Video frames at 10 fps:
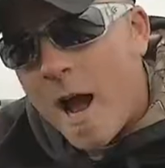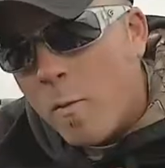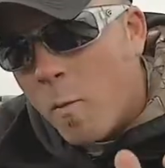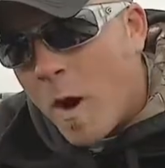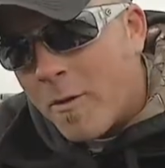
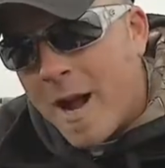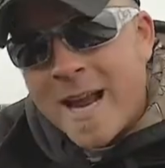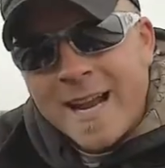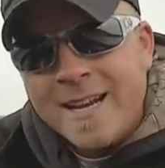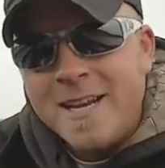on what
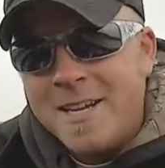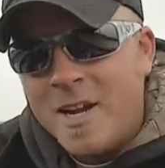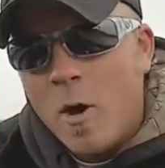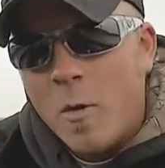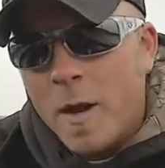rod I need to
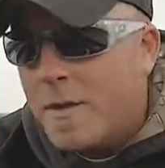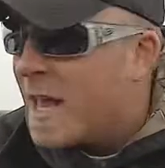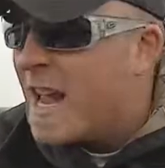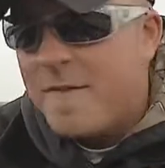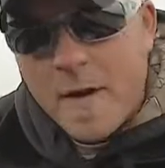go with
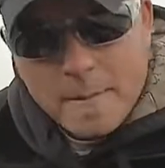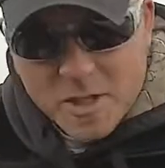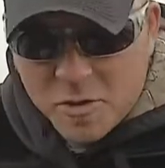if I'm a